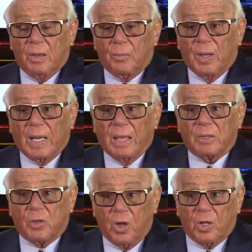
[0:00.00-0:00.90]
Well, I
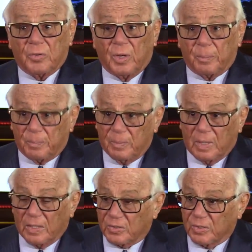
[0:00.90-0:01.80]
called up,
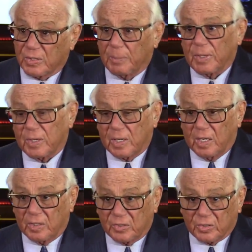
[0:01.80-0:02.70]
I says, how many you
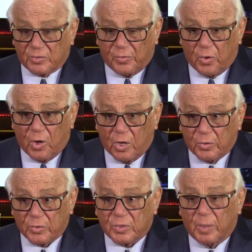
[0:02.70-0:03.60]
got? He says,
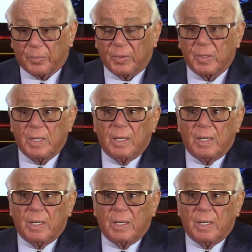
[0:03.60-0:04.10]
400 something.